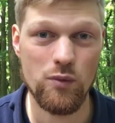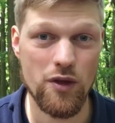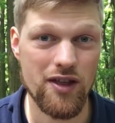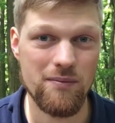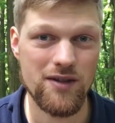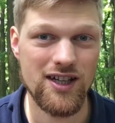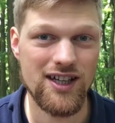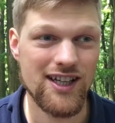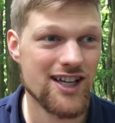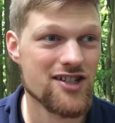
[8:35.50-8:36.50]
with them,
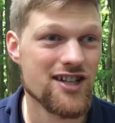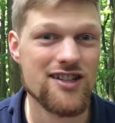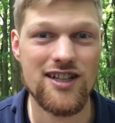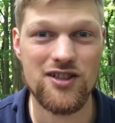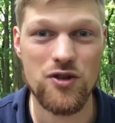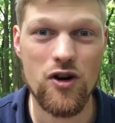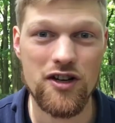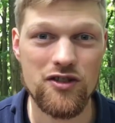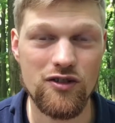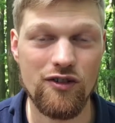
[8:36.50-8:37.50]
it's just like
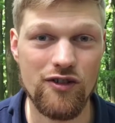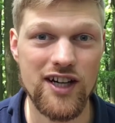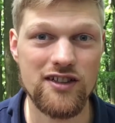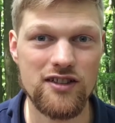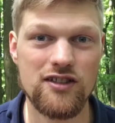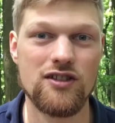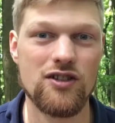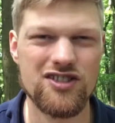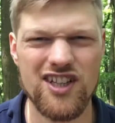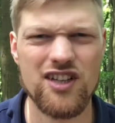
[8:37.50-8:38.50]
talking to a friend
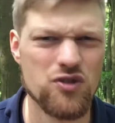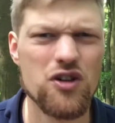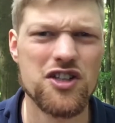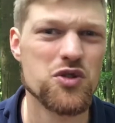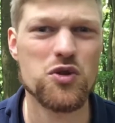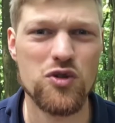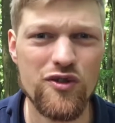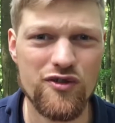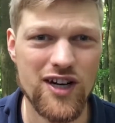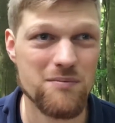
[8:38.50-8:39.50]
or talking to a
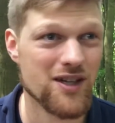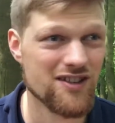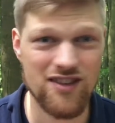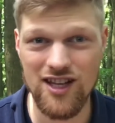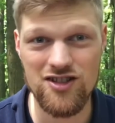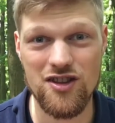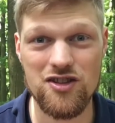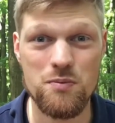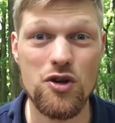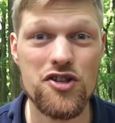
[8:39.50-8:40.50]
new friend, but there's
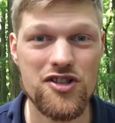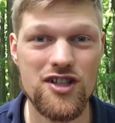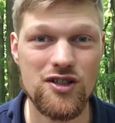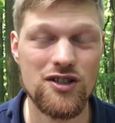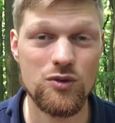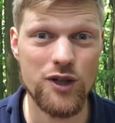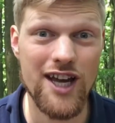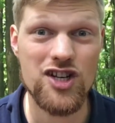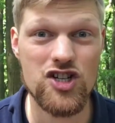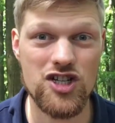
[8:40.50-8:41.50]
this personal
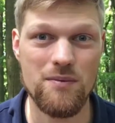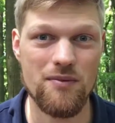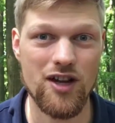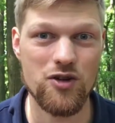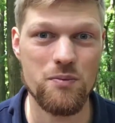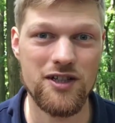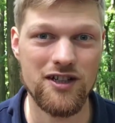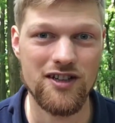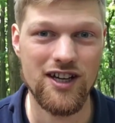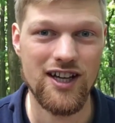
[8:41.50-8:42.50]
relationship that you
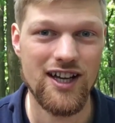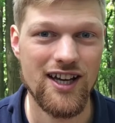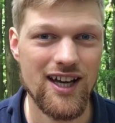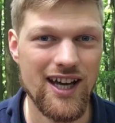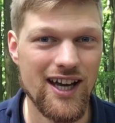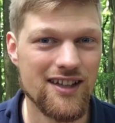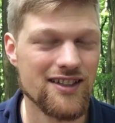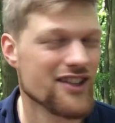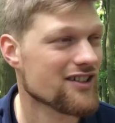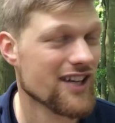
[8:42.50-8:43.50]
build.
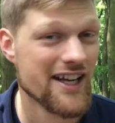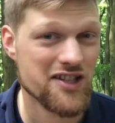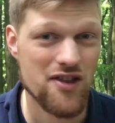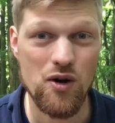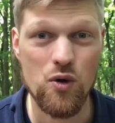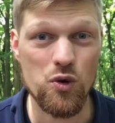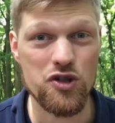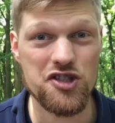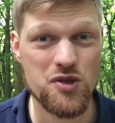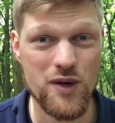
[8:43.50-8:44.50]
And it takes the
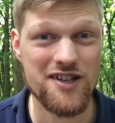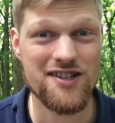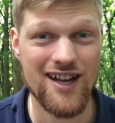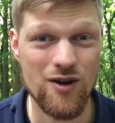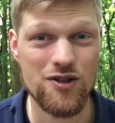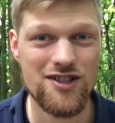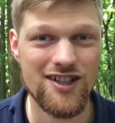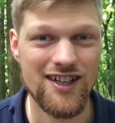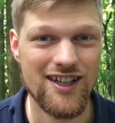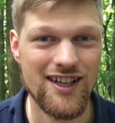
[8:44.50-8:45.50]
whole stress out.
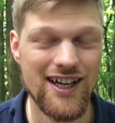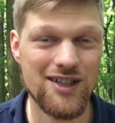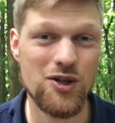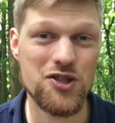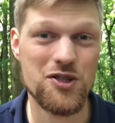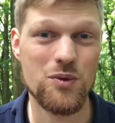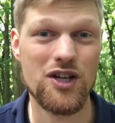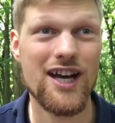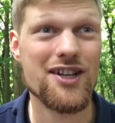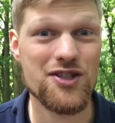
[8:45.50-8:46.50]
And also
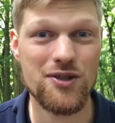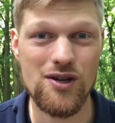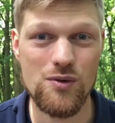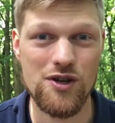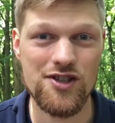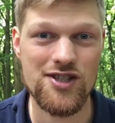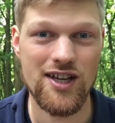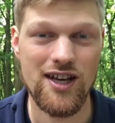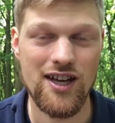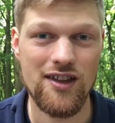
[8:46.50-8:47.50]
what I saw
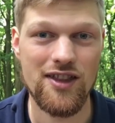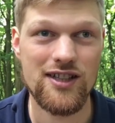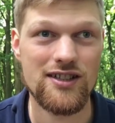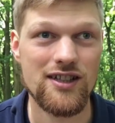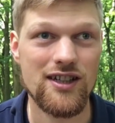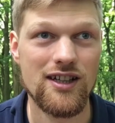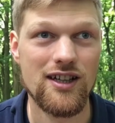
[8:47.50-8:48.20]
was that